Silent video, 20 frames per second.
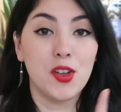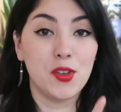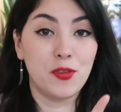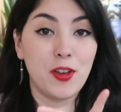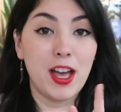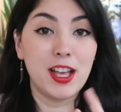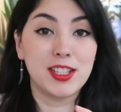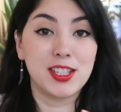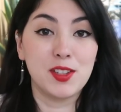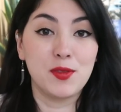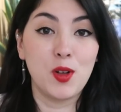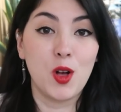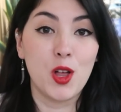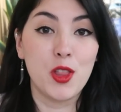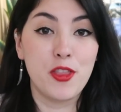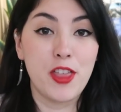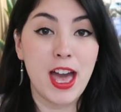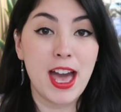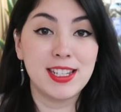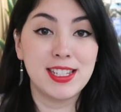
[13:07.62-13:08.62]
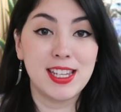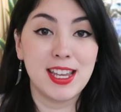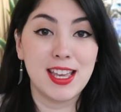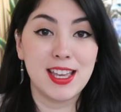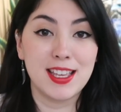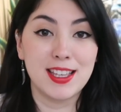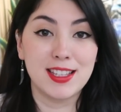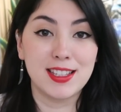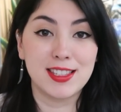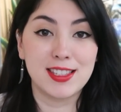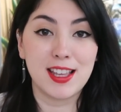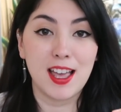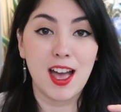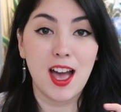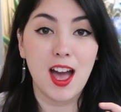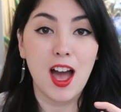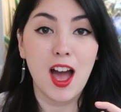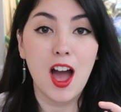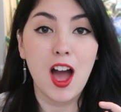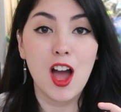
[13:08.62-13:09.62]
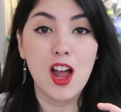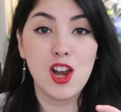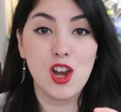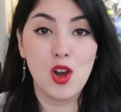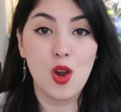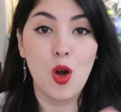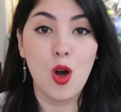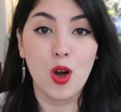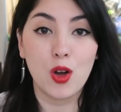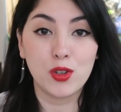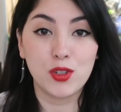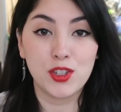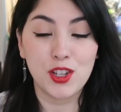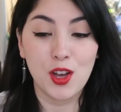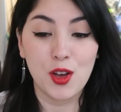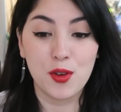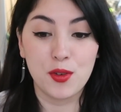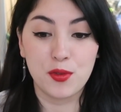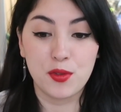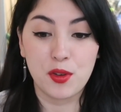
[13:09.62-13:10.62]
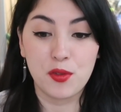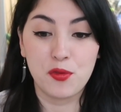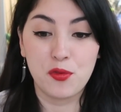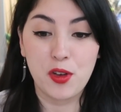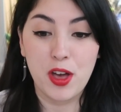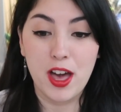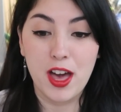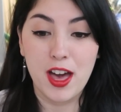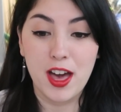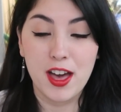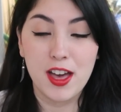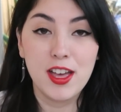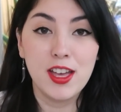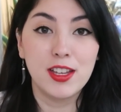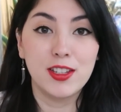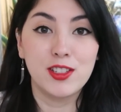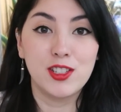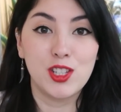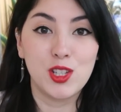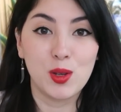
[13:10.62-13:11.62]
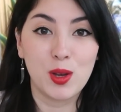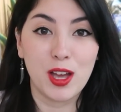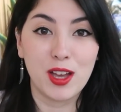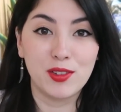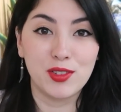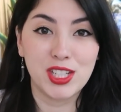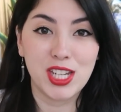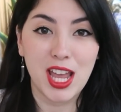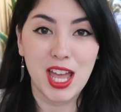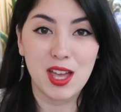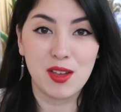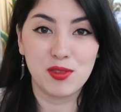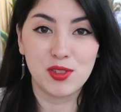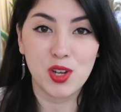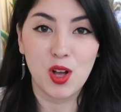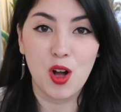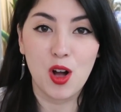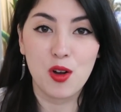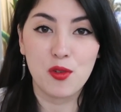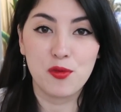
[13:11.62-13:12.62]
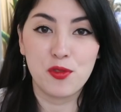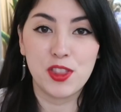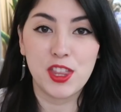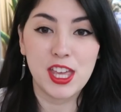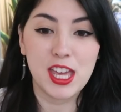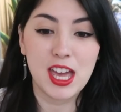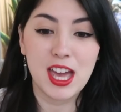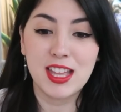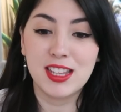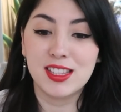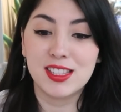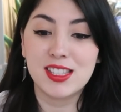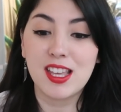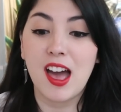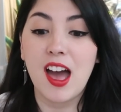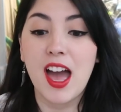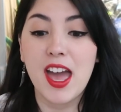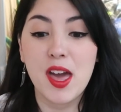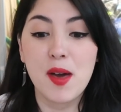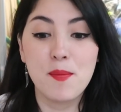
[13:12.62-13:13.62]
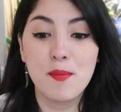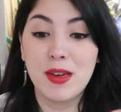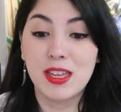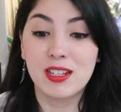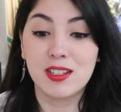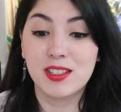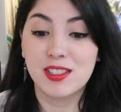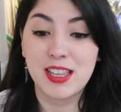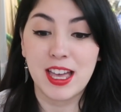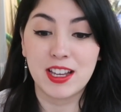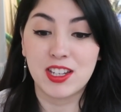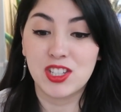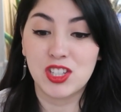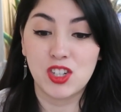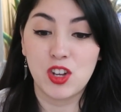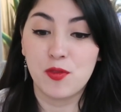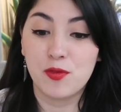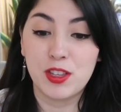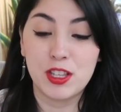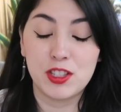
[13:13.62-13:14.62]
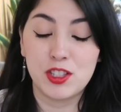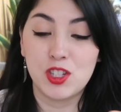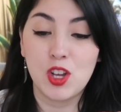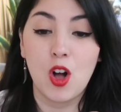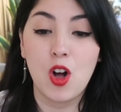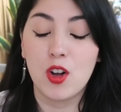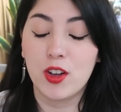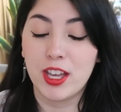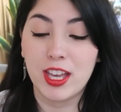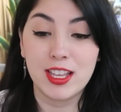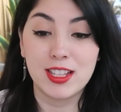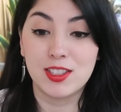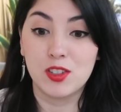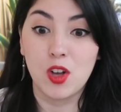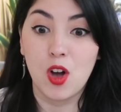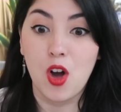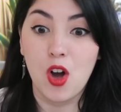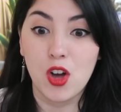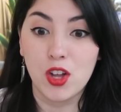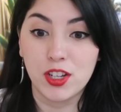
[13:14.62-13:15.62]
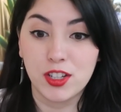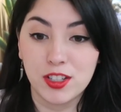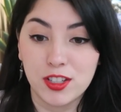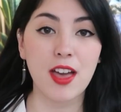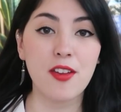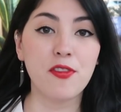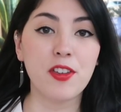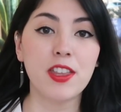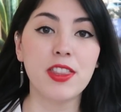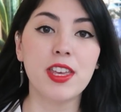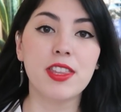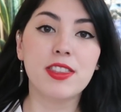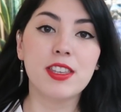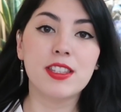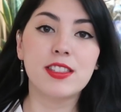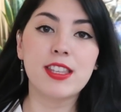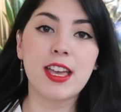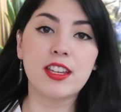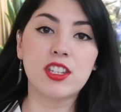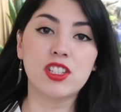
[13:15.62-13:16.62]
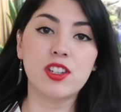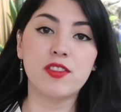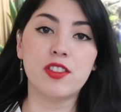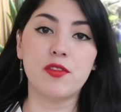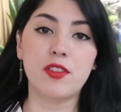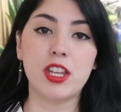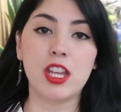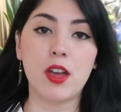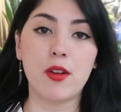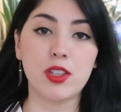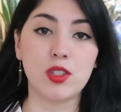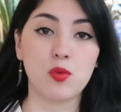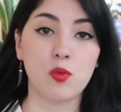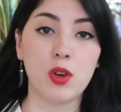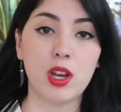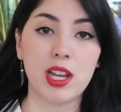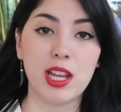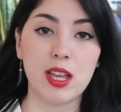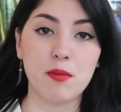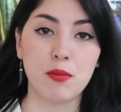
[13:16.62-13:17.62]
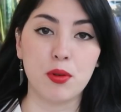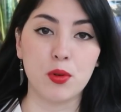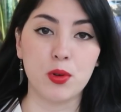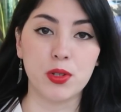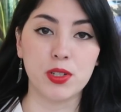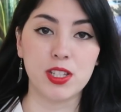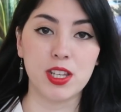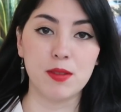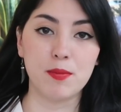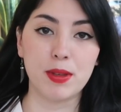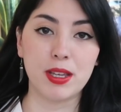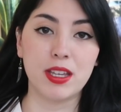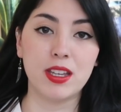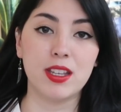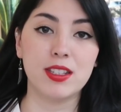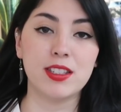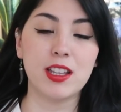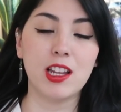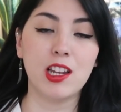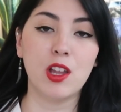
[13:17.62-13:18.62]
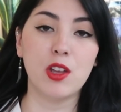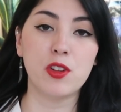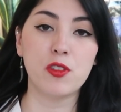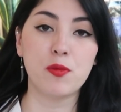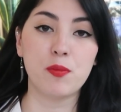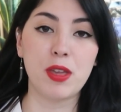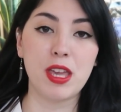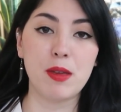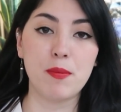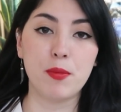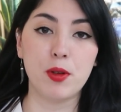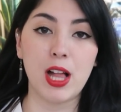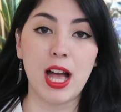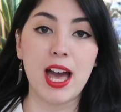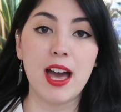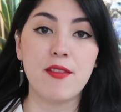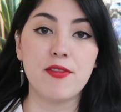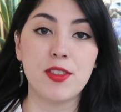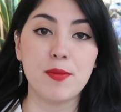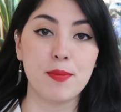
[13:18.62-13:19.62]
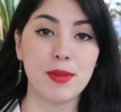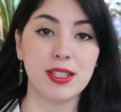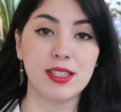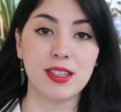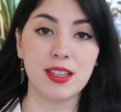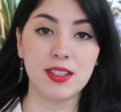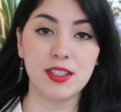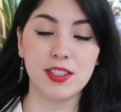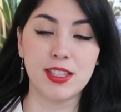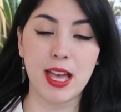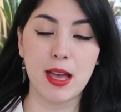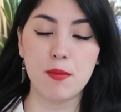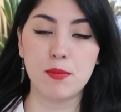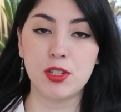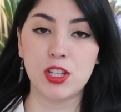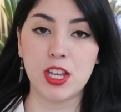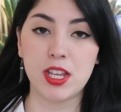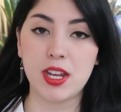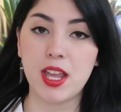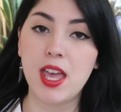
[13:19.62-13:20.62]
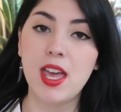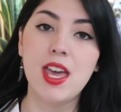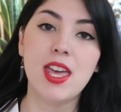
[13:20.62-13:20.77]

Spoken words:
First of all, that is a lot of fur to have shaved off. The entire middle section of this dog is gone. I feel that this section of the video is really important because a lot of people have the misconception